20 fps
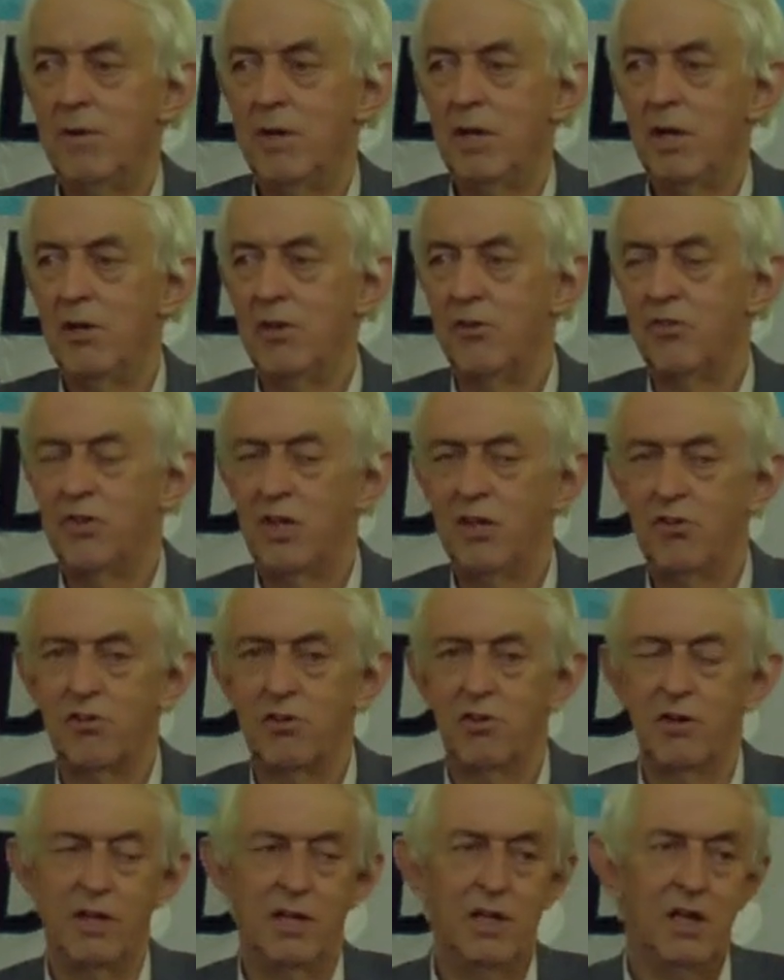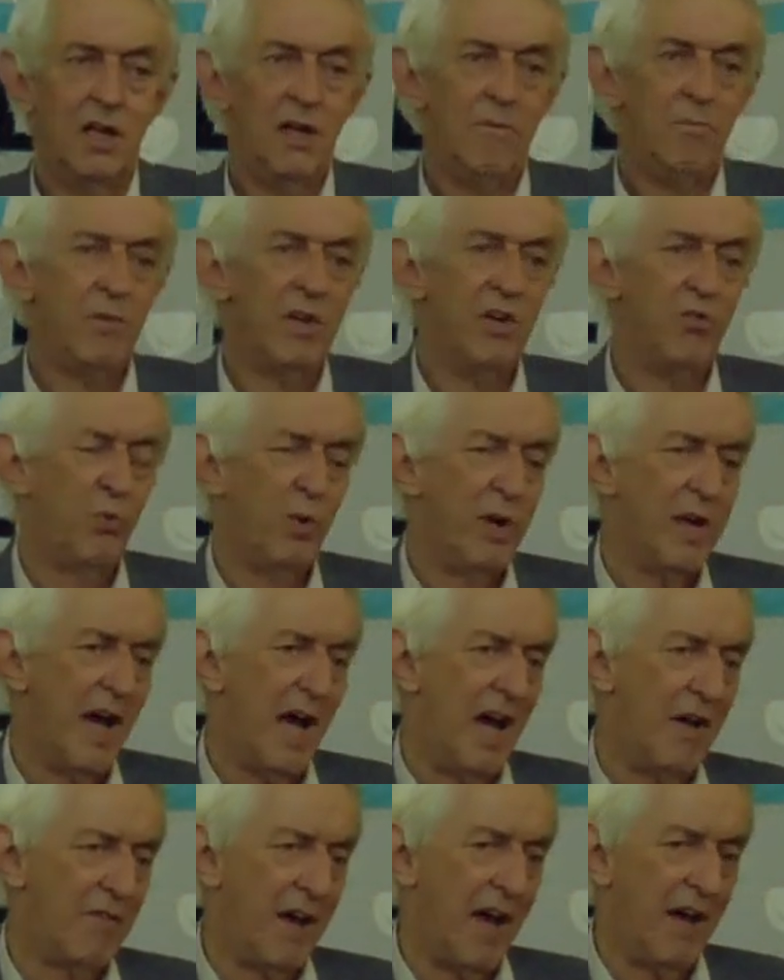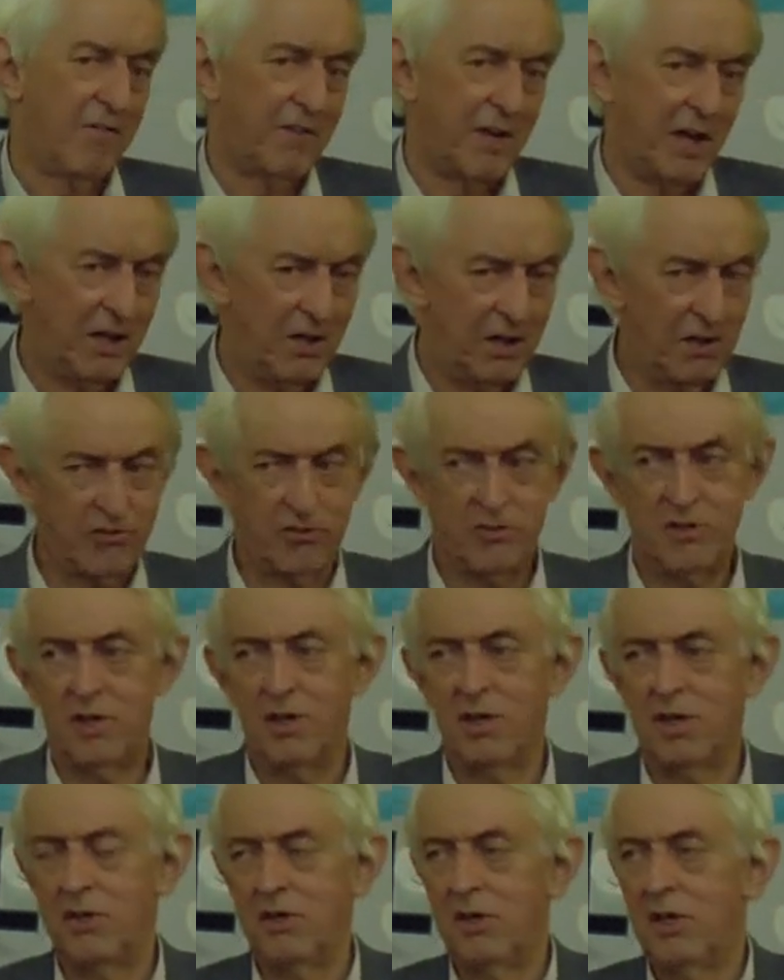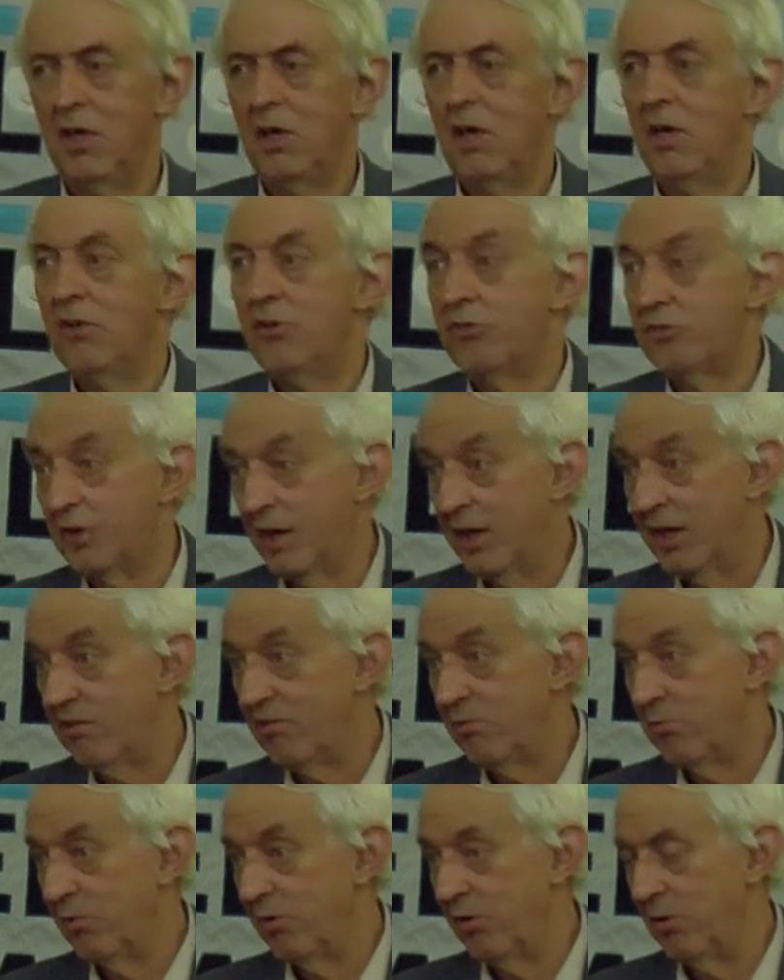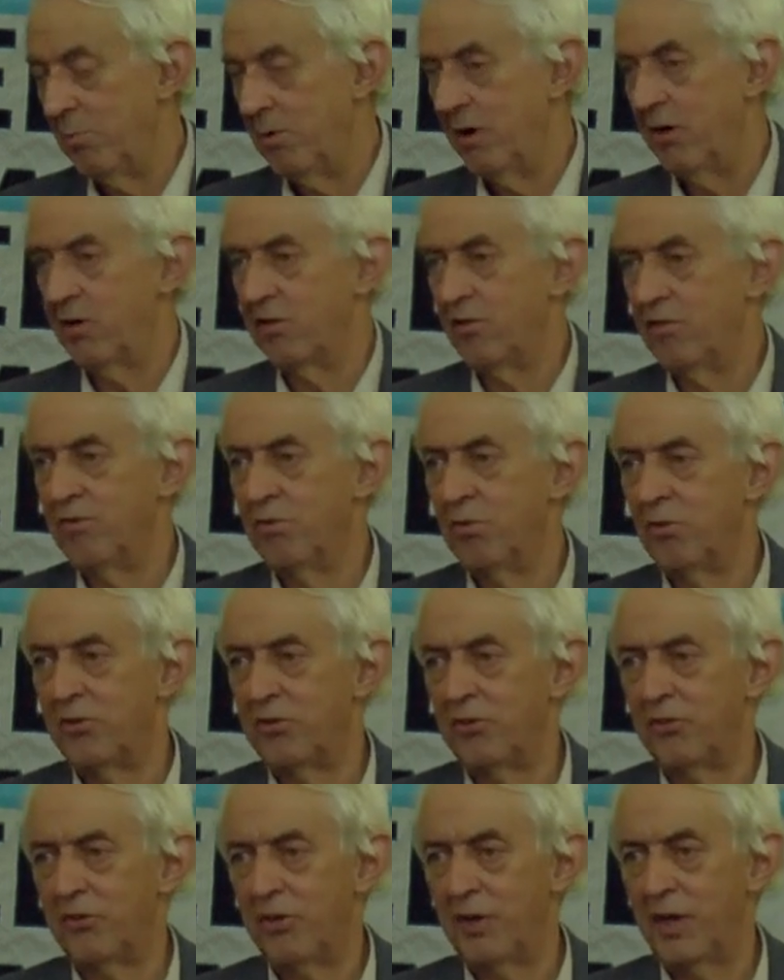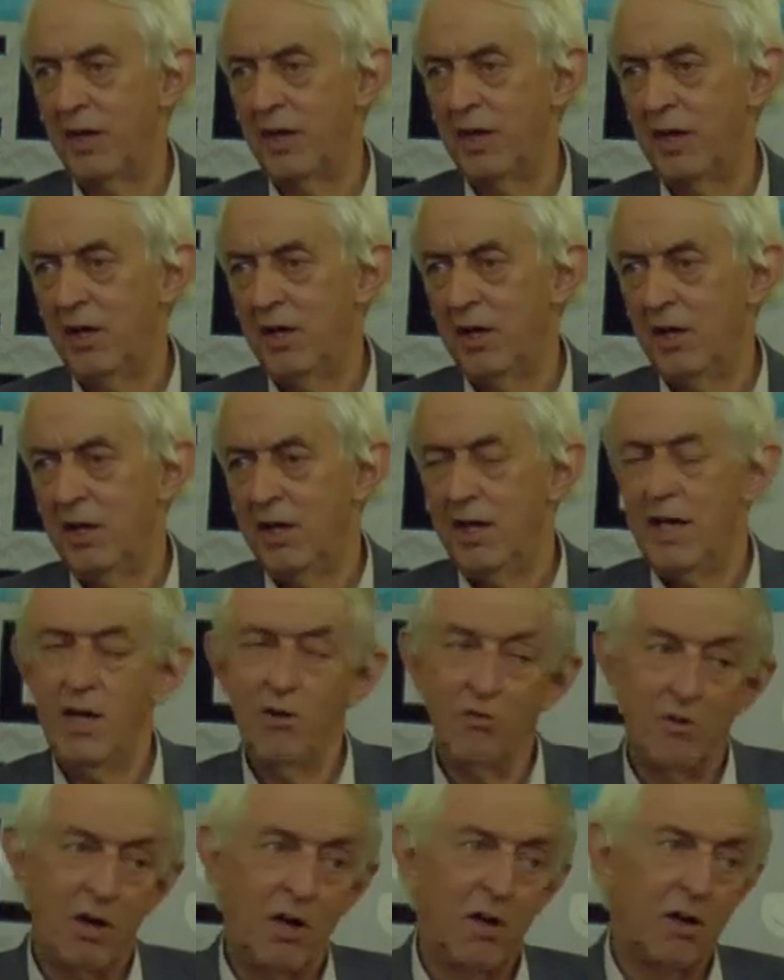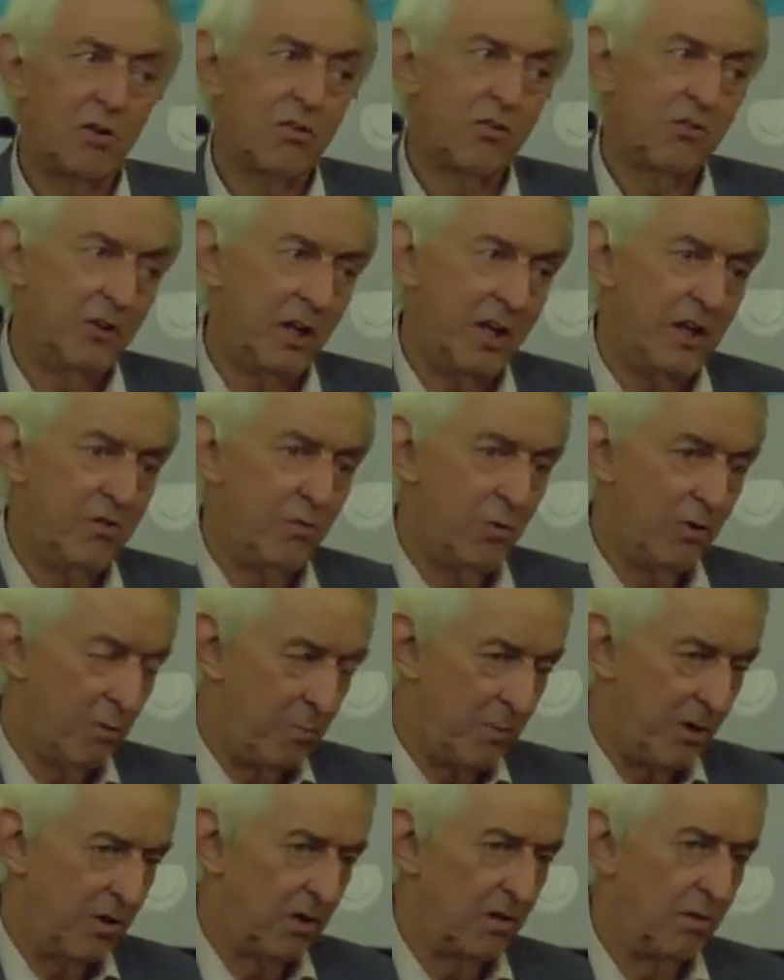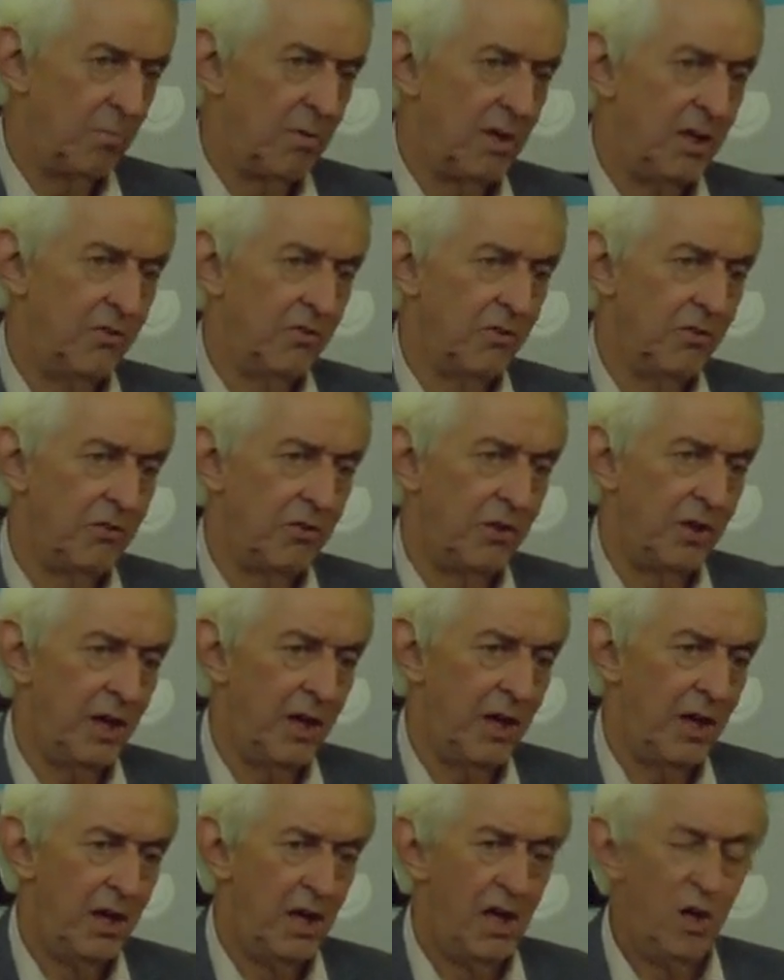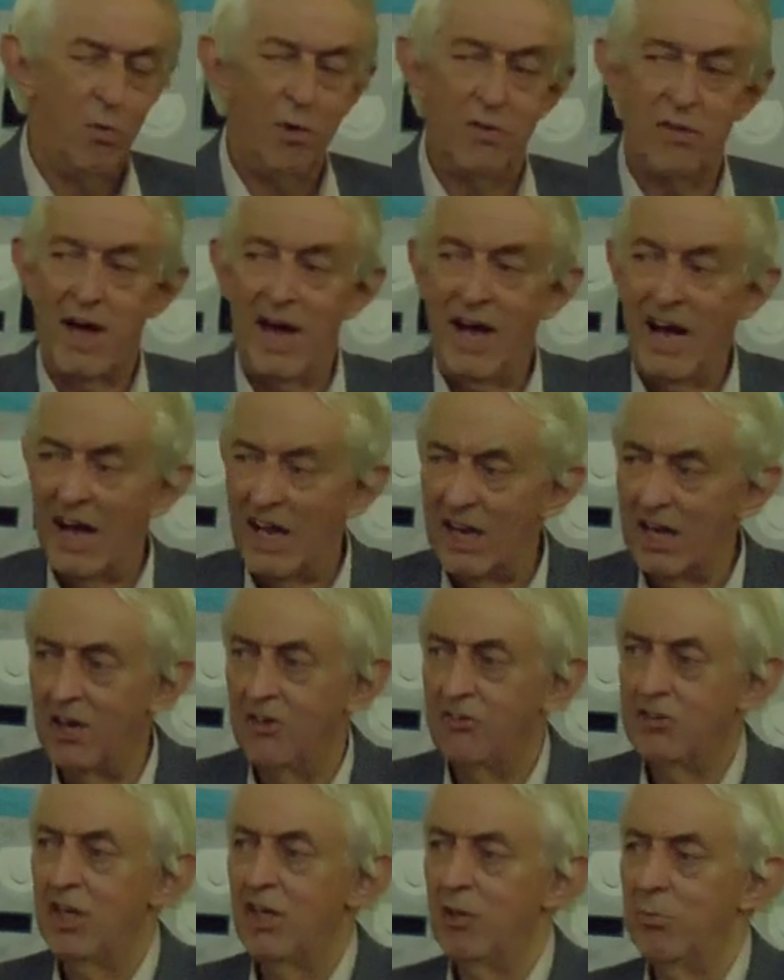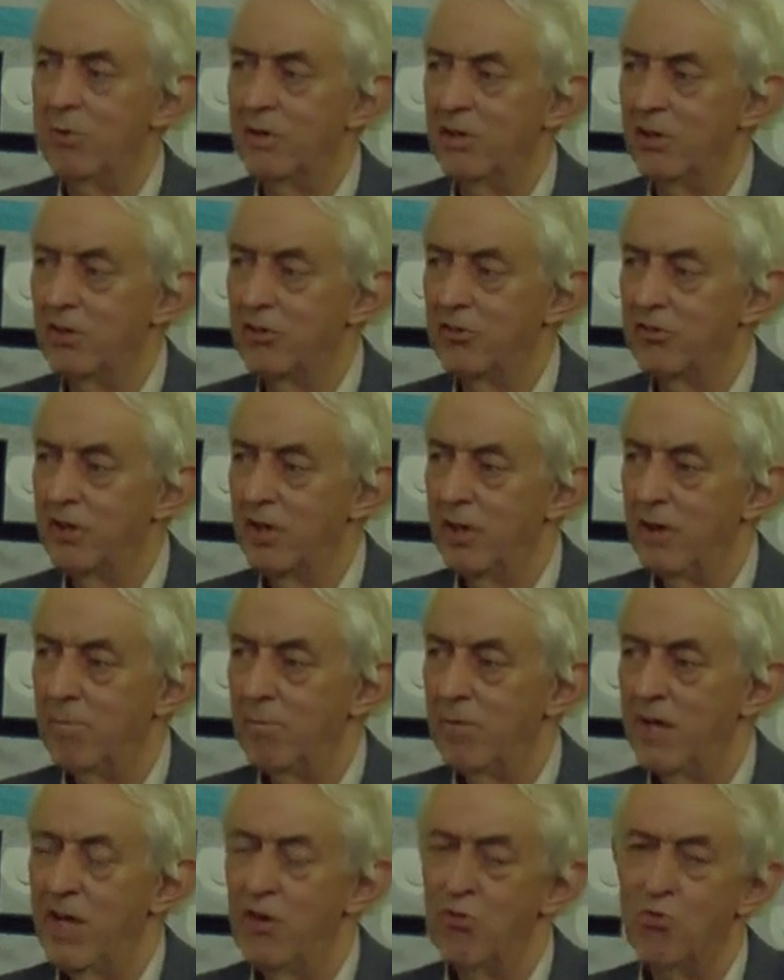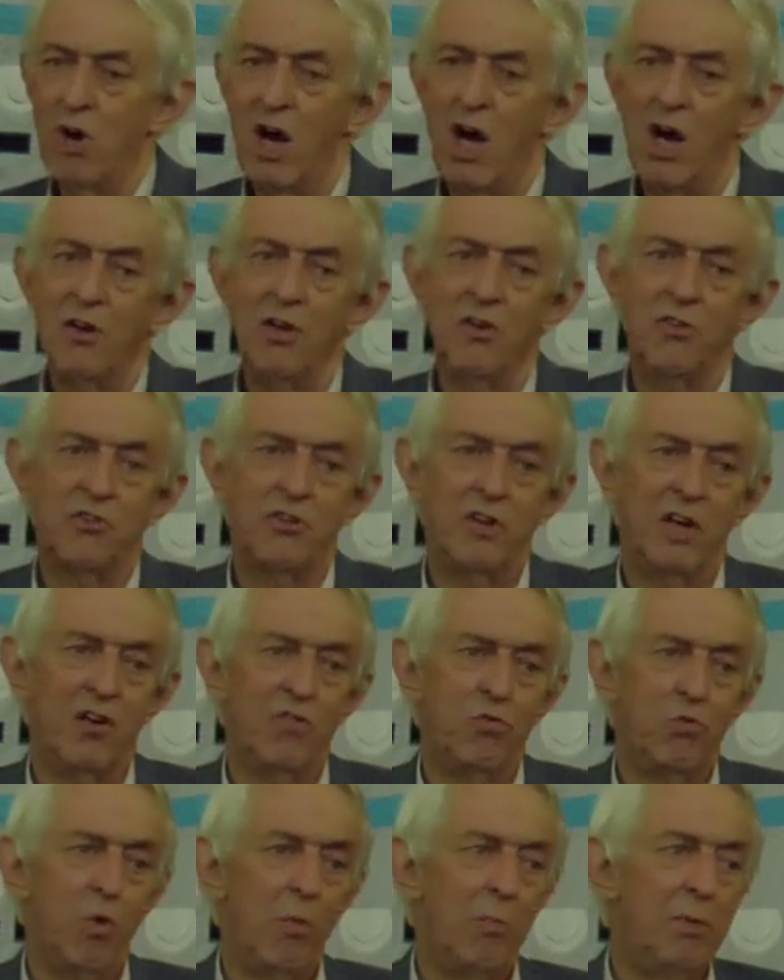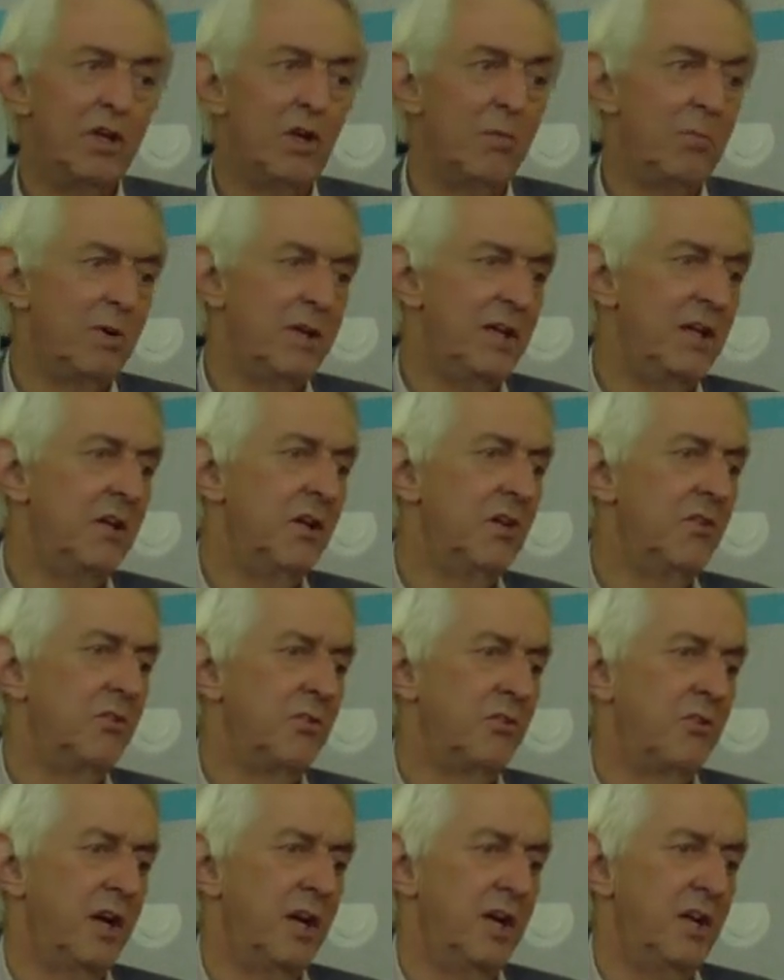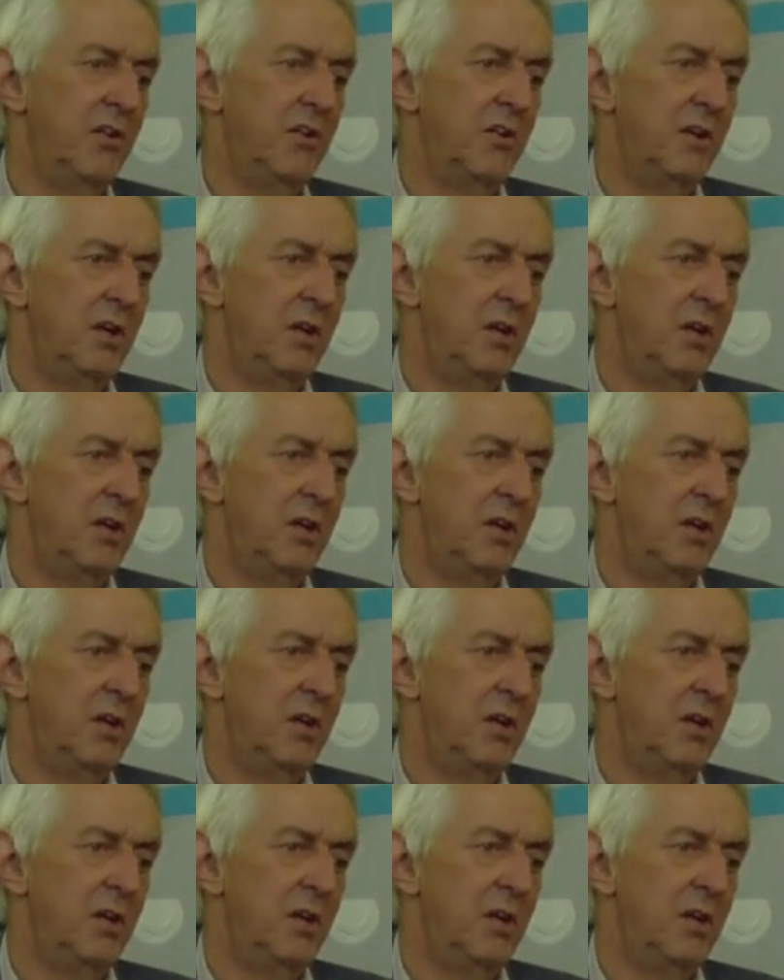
And essentially, if we have Afghanistan safe with American forces there, Iraq safe with American bases there, with our allies helping us, Iran itself will be completely constrained."